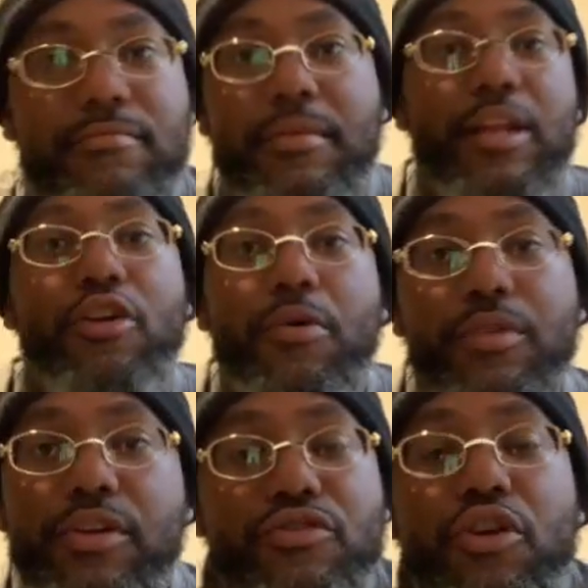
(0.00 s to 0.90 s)
no,
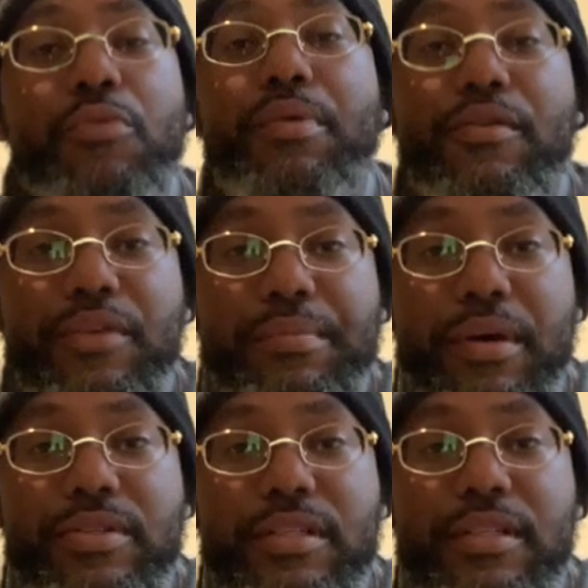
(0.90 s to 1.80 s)
there's no perfect
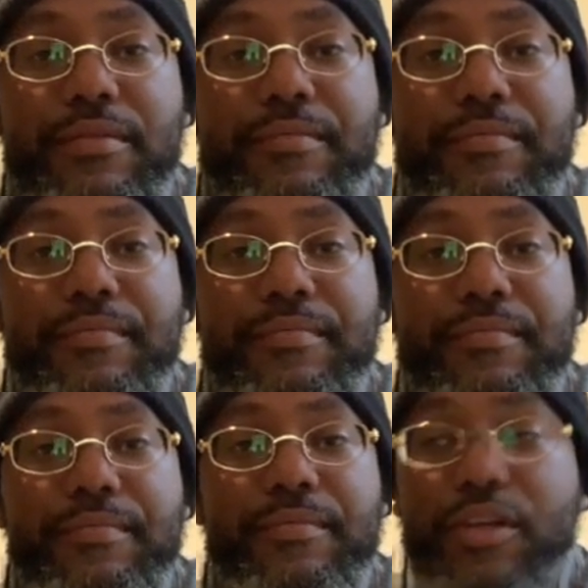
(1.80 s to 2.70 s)
person.
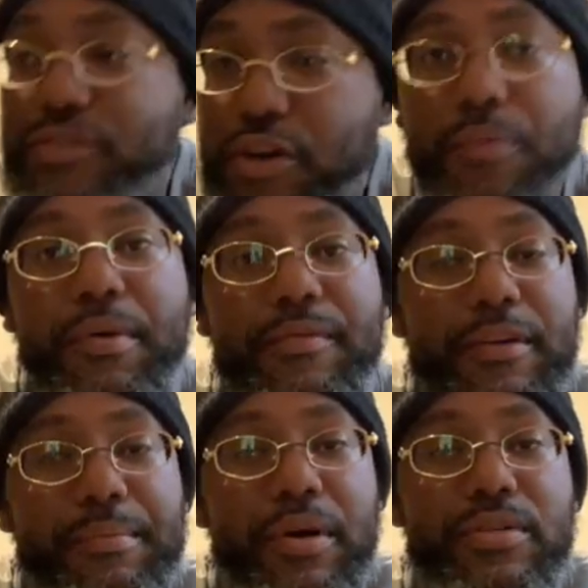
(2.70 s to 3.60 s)
There's no
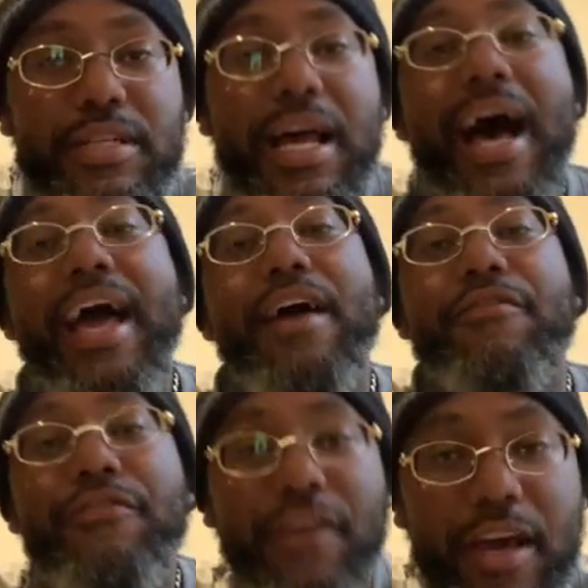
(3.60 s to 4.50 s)
perfect person. I have
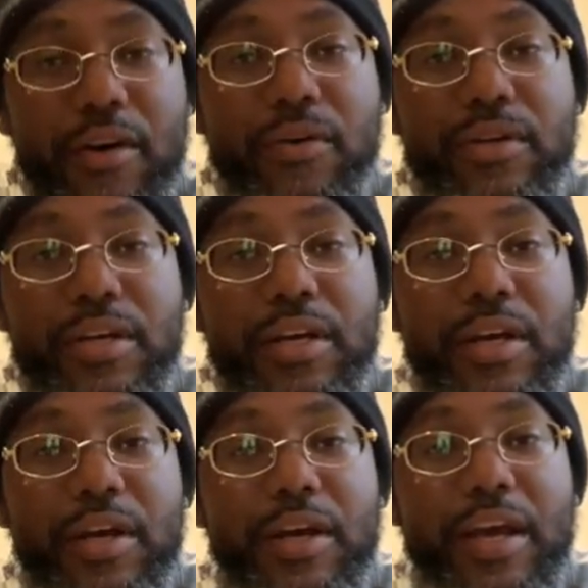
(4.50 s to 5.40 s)
failed
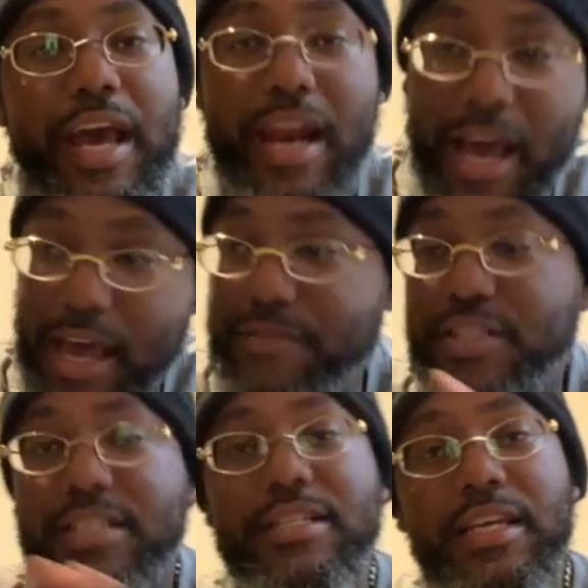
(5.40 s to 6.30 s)
and I have
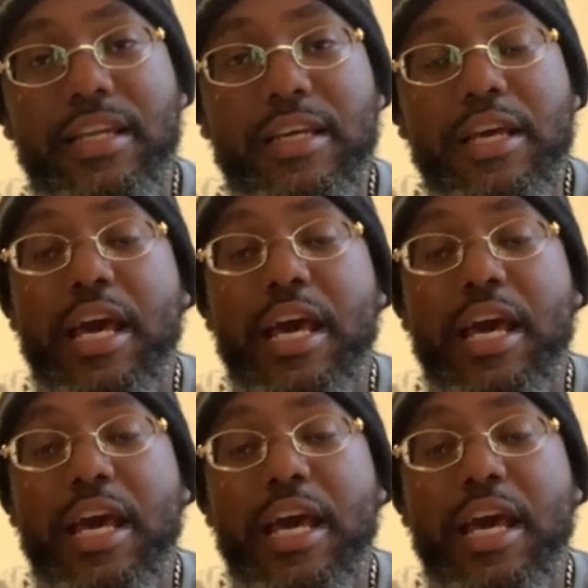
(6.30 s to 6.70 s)
succeeded.